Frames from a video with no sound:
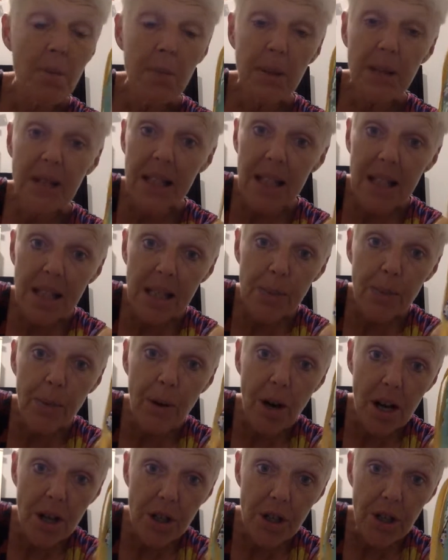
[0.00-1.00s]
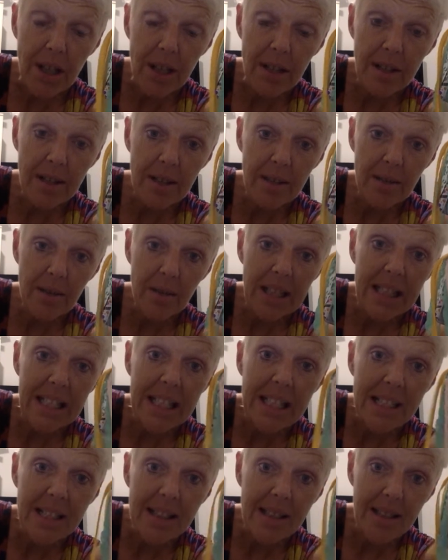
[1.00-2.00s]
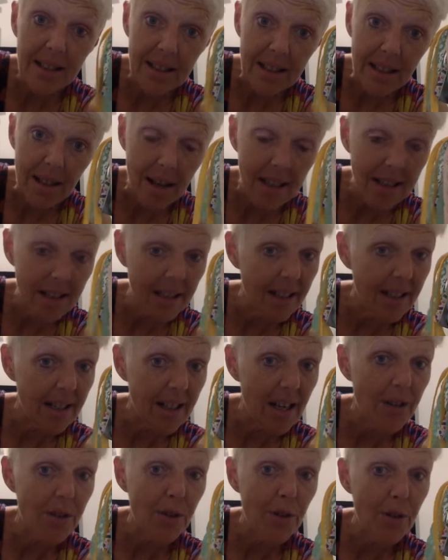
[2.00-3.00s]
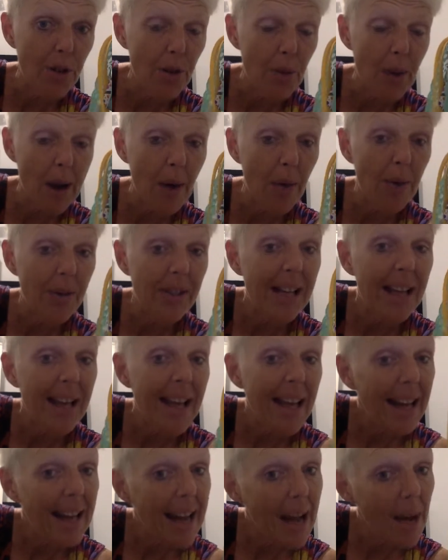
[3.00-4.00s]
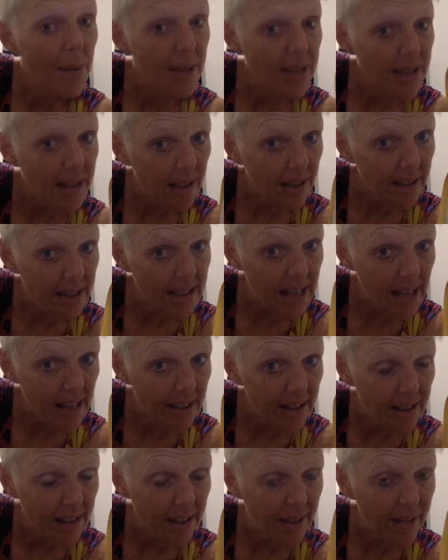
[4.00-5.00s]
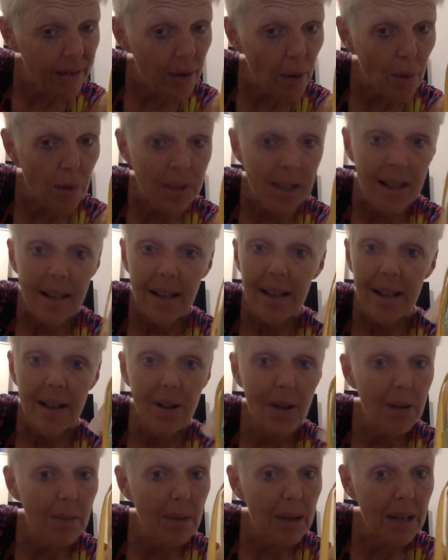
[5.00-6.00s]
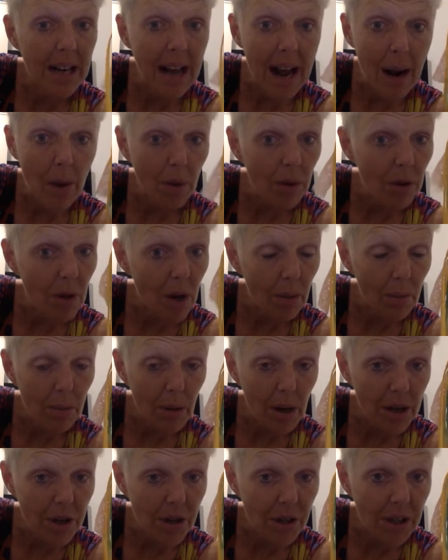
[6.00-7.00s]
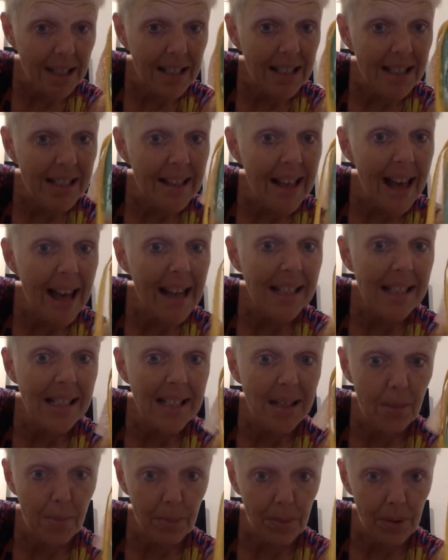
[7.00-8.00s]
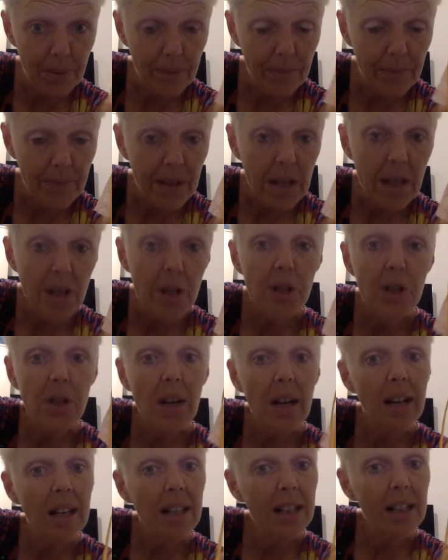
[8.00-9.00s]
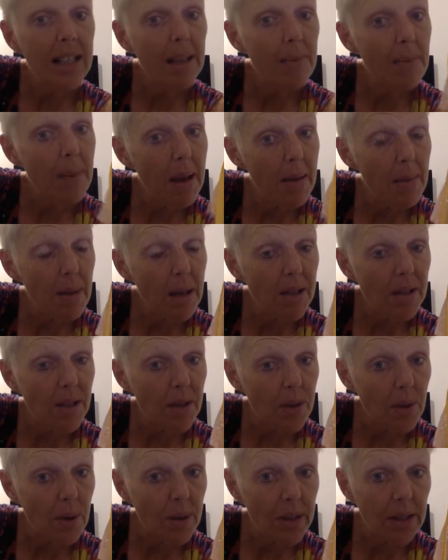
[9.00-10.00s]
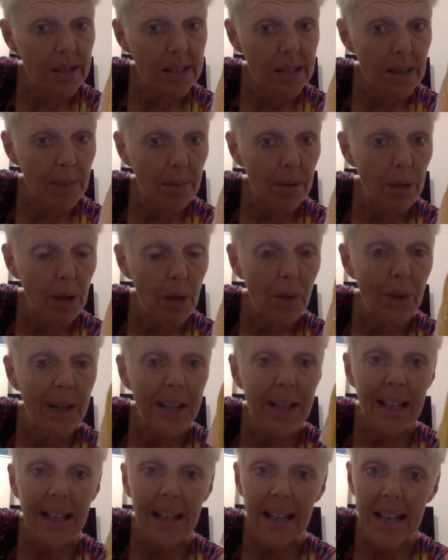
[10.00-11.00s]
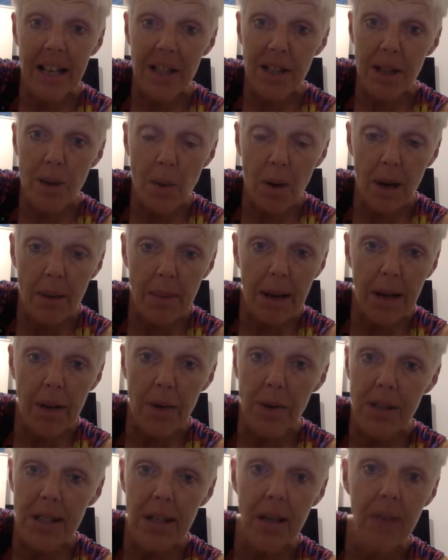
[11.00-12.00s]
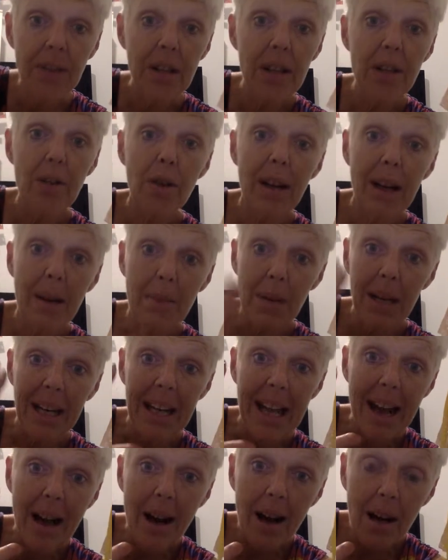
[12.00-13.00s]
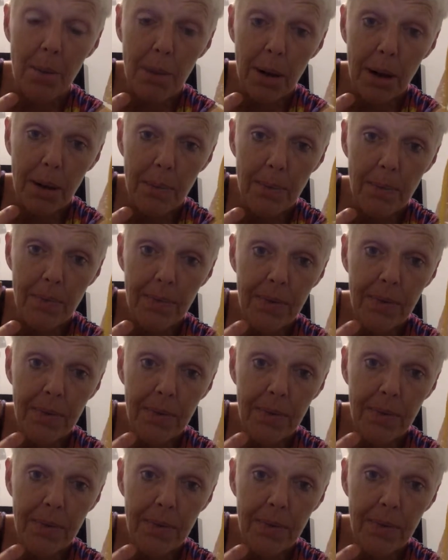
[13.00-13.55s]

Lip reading: But this project easily got done in under 2 hours, and I was dilly-dallying, folks. It could have been an hour-long project. It's that simple. So I'm going to link Maymay's tutorial down below in case you want to make yourself either a mini album,